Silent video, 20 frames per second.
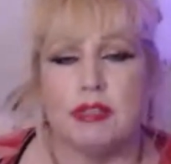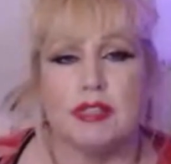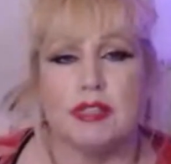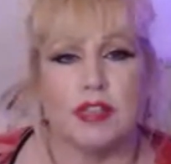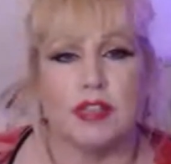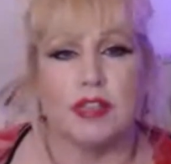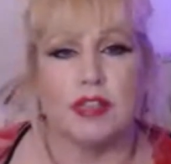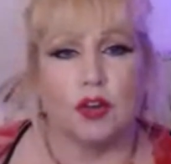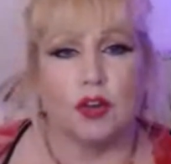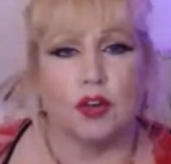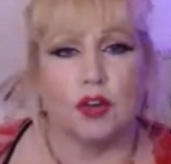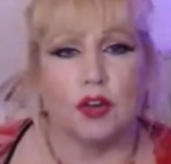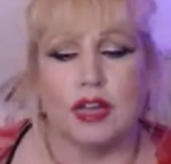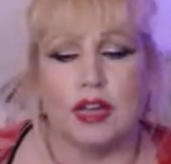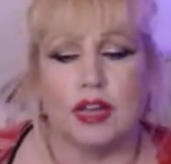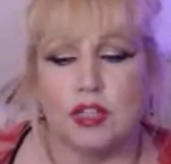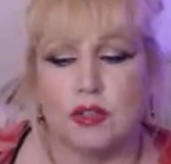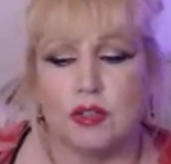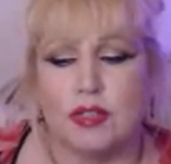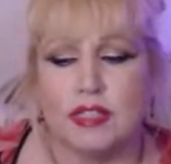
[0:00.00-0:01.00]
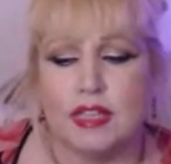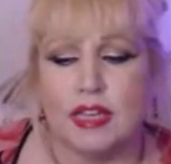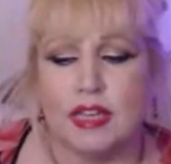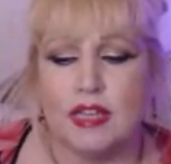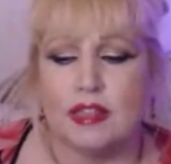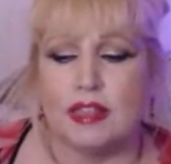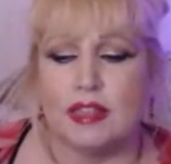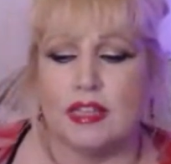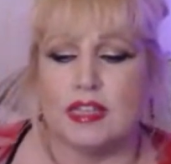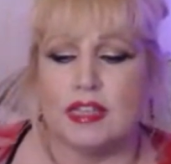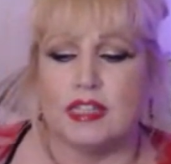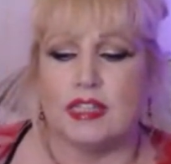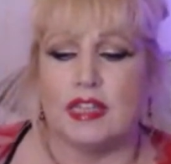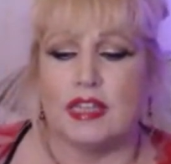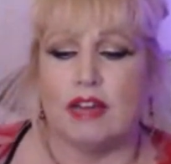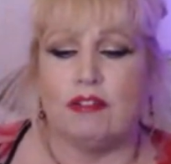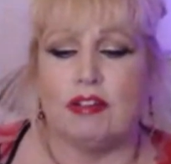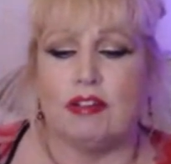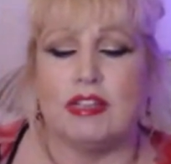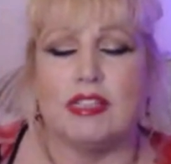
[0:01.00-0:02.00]
So I do see that
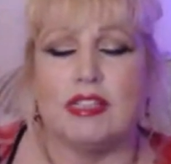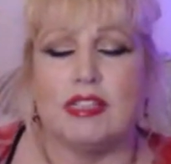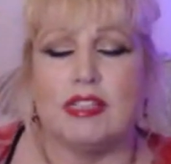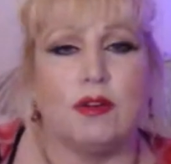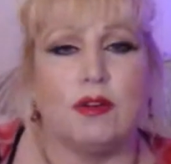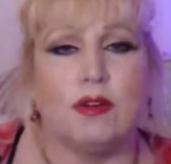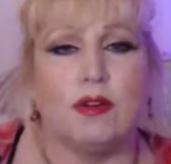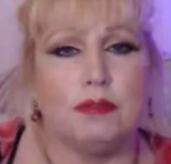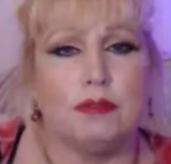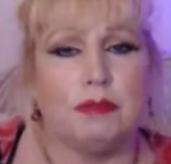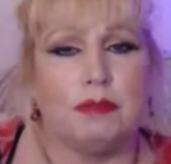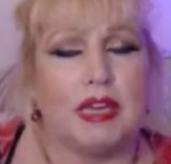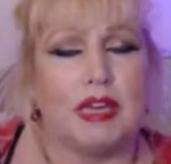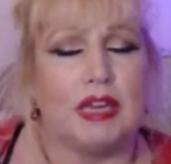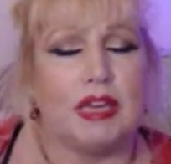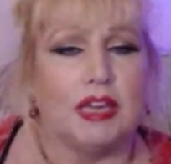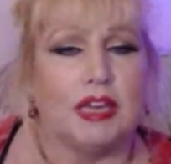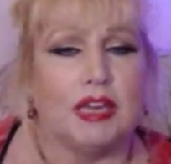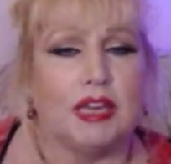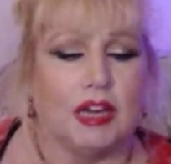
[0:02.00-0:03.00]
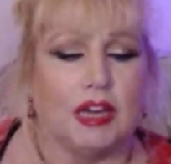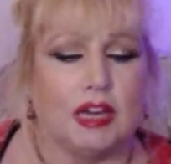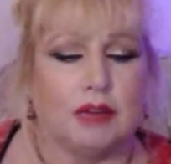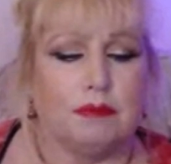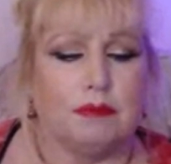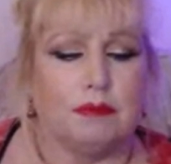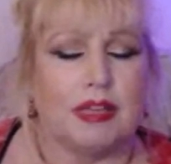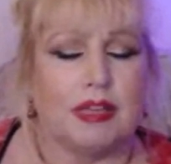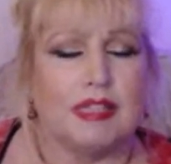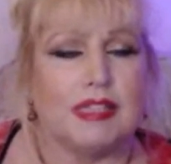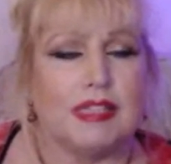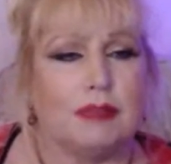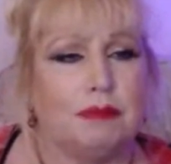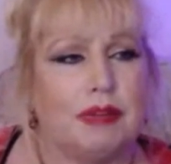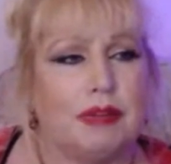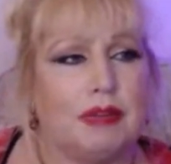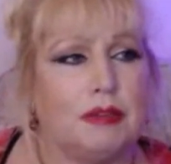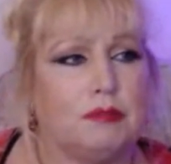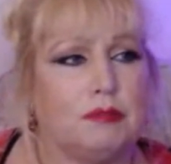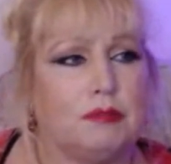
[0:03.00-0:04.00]
there is going to be
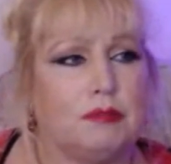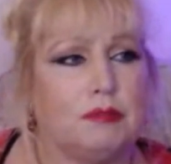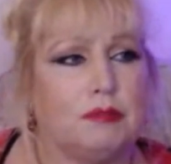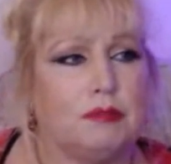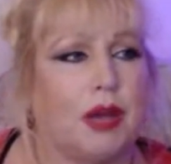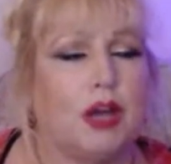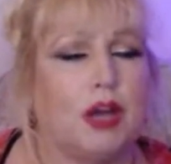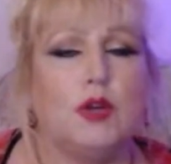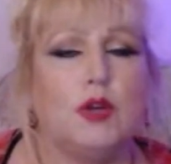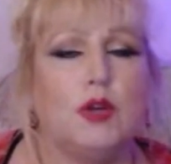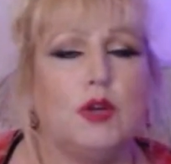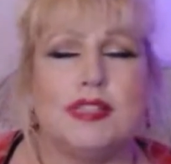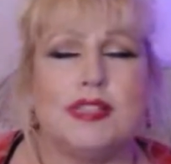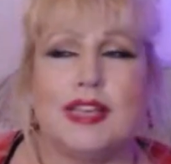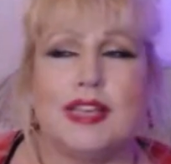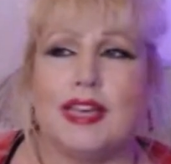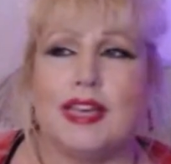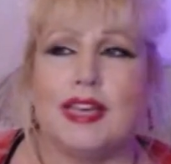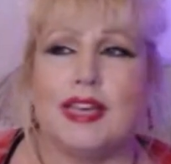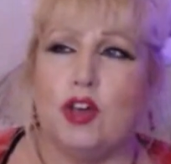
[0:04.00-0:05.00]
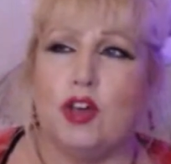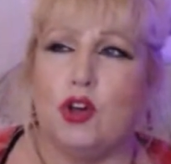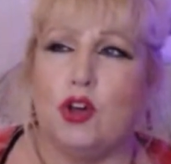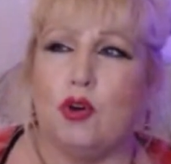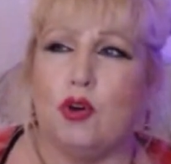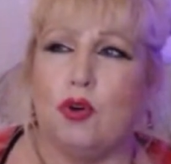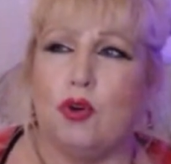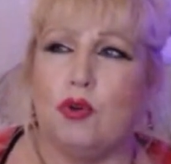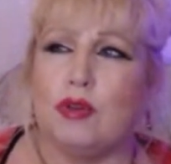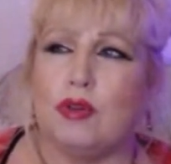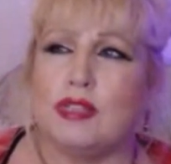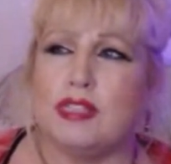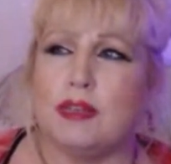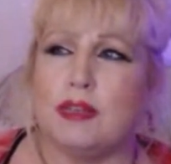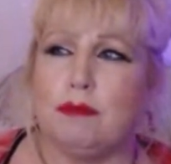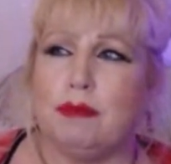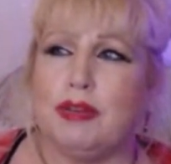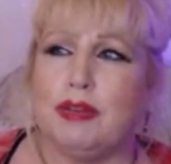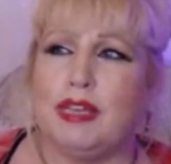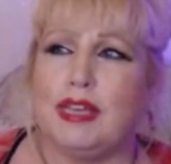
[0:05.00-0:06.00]
somebody's proposing, or
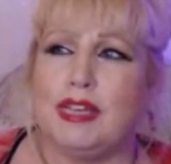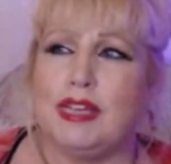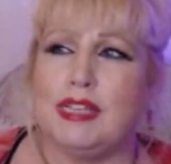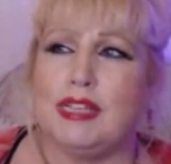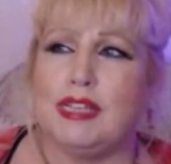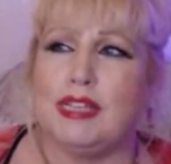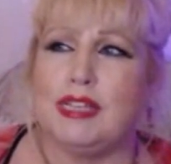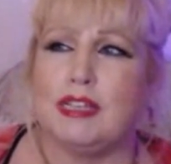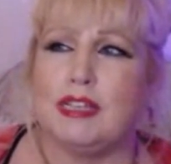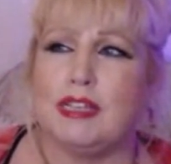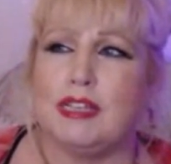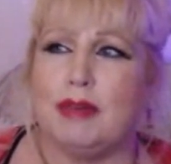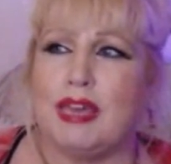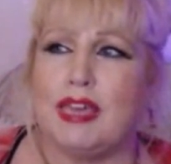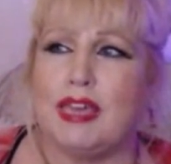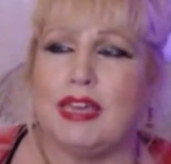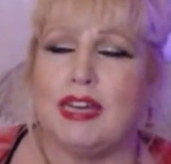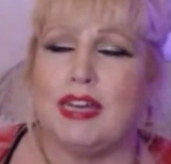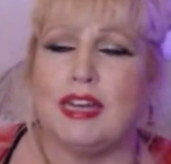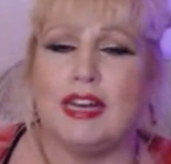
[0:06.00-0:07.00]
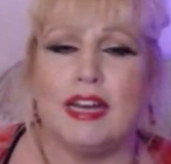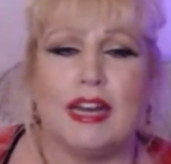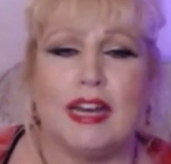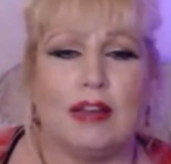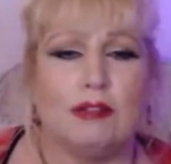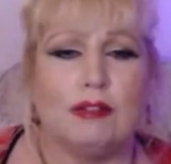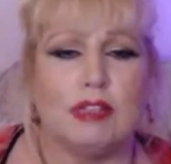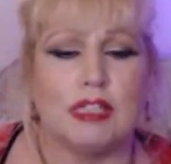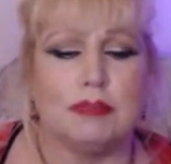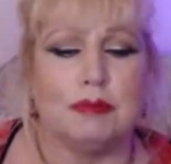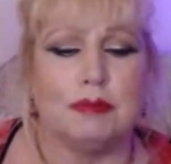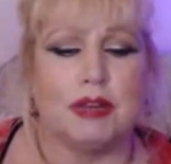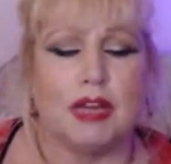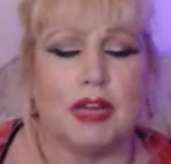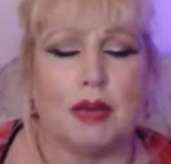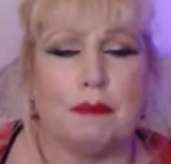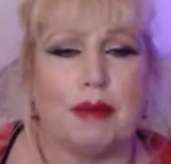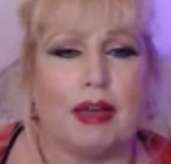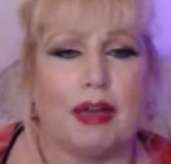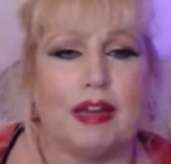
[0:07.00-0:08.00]
somebody is making an
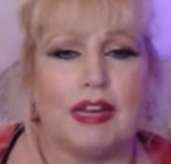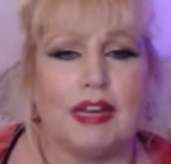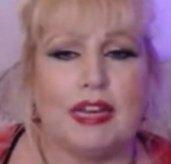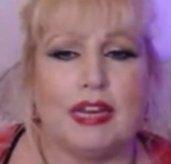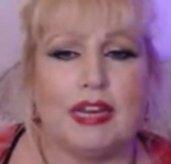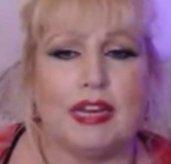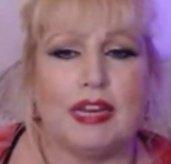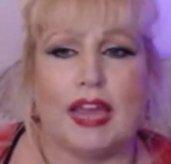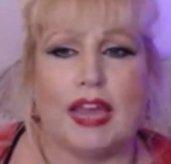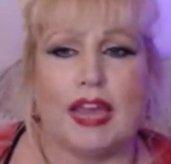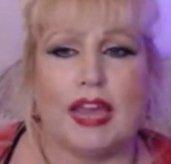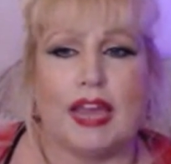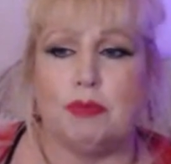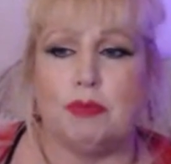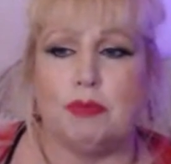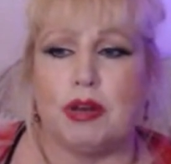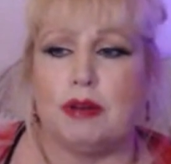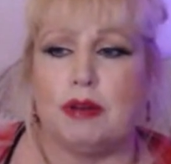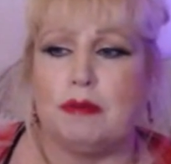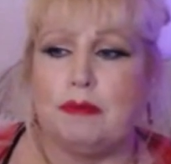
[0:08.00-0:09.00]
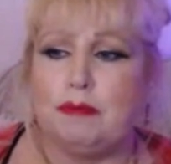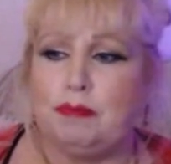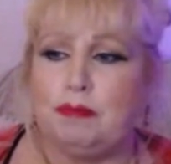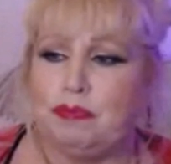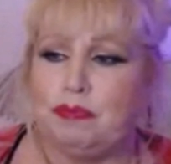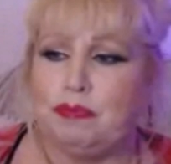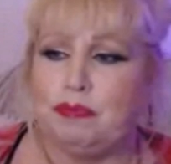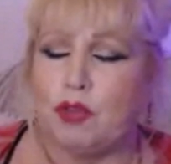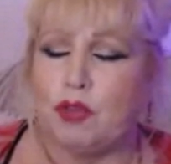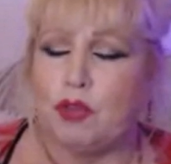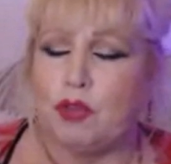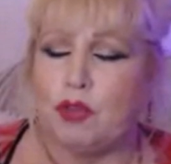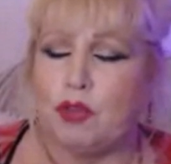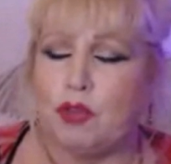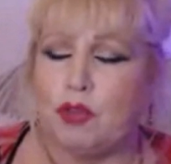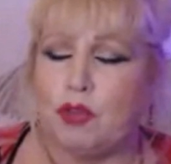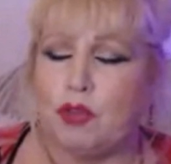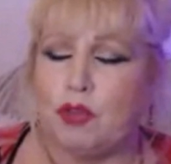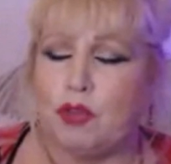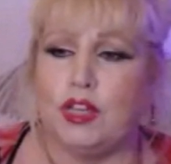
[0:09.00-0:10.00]
announcement about an engagement,
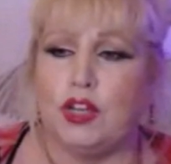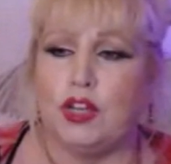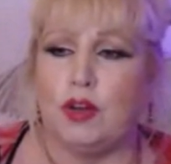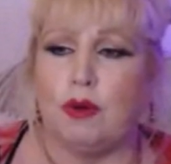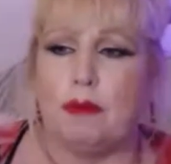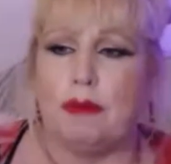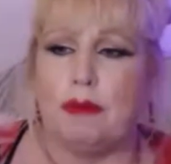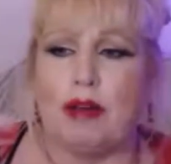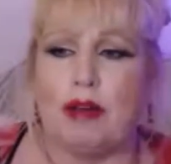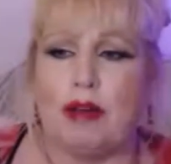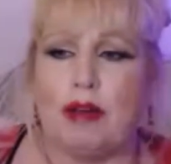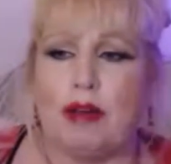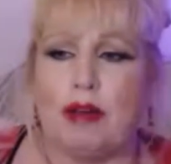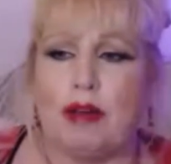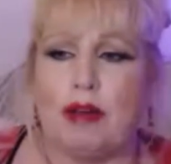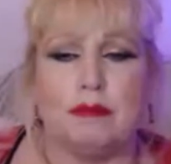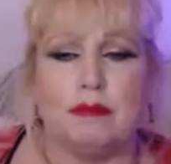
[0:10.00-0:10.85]
or, you know, about